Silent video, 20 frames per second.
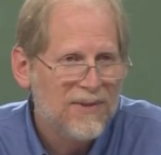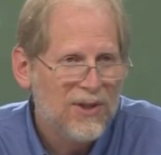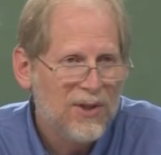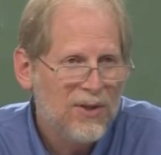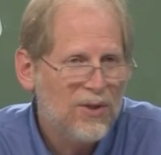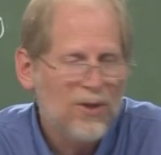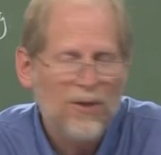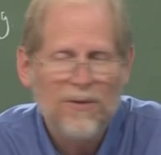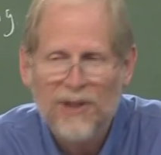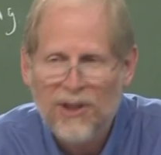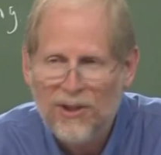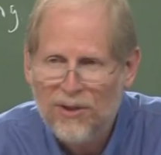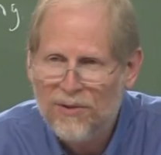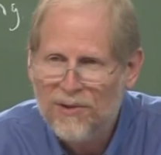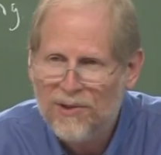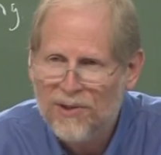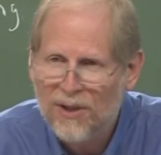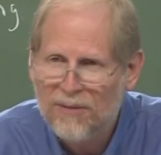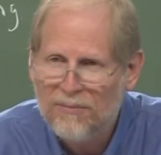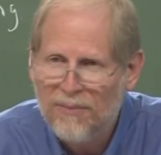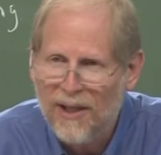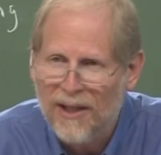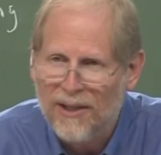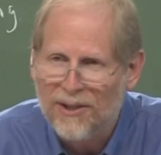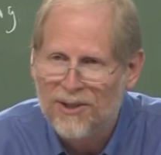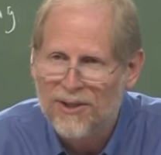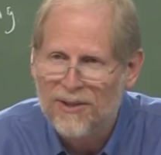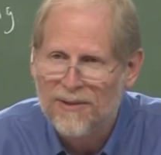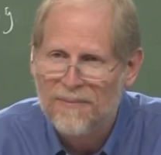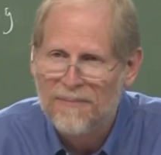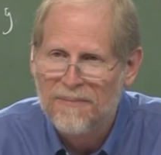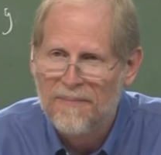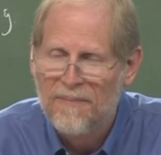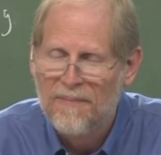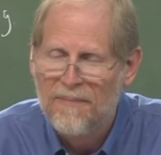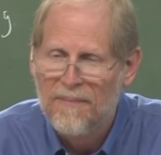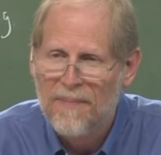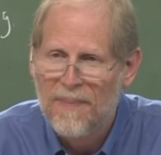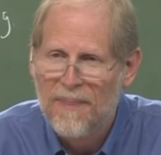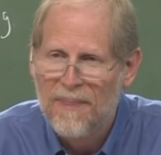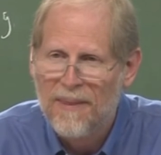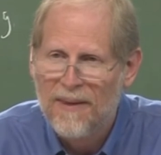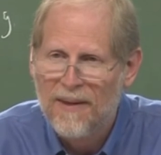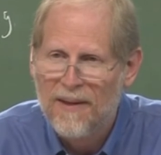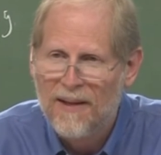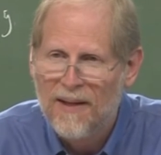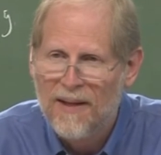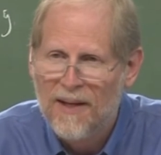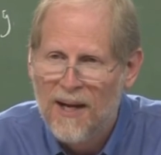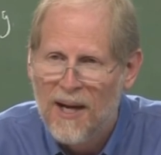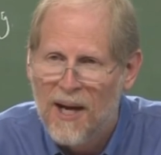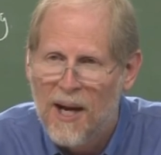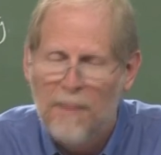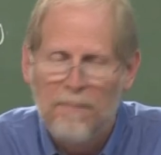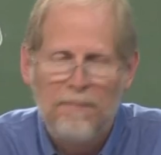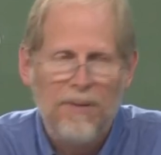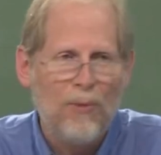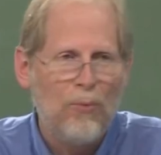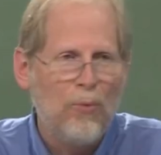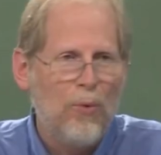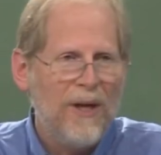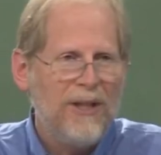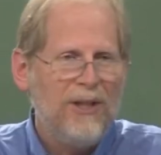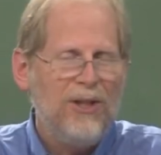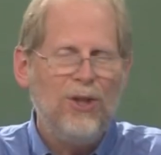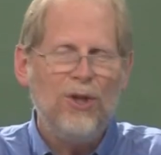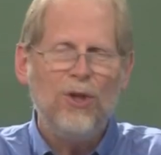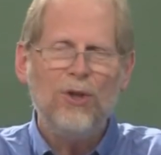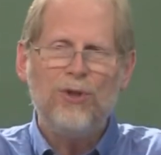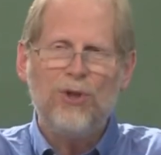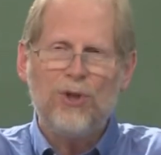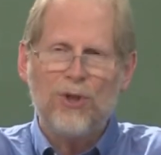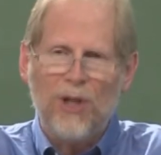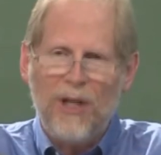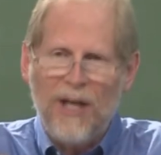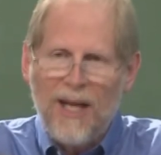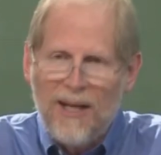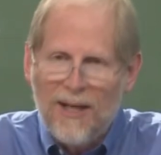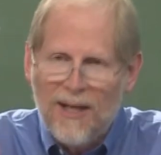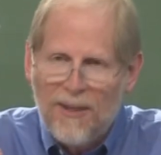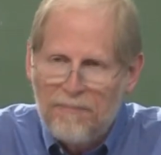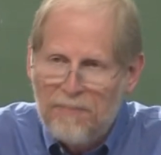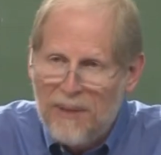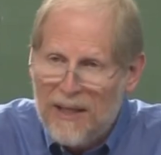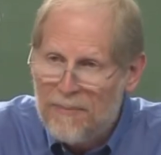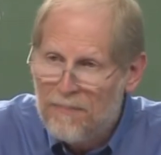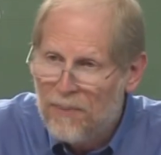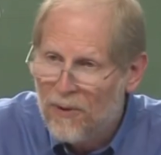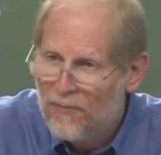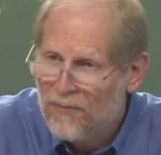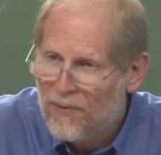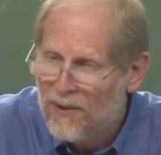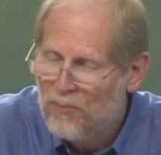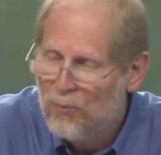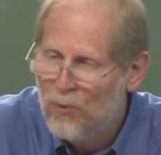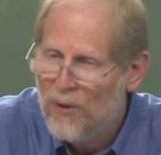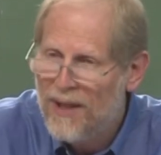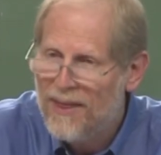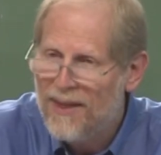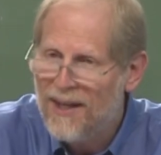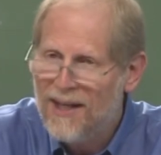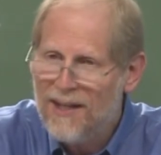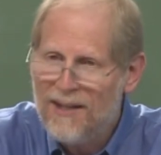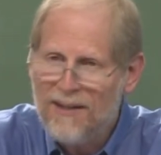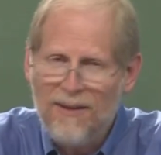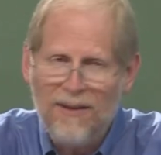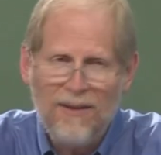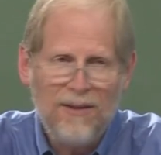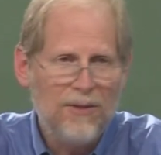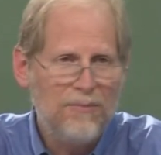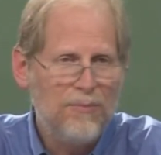You can only do so much. But when you train up people from within